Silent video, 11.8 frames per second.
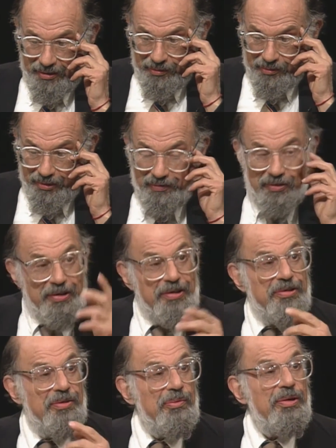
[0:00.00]

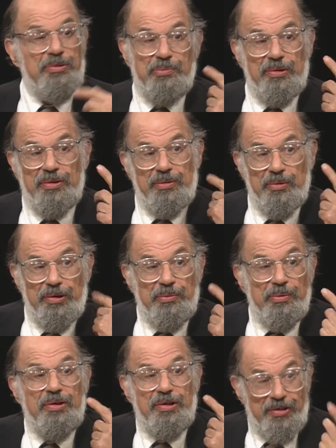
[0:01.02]
revelation of what you're
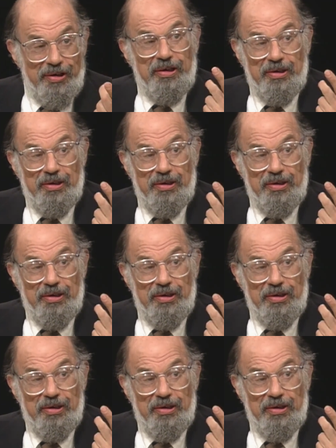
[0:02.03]
really thinking.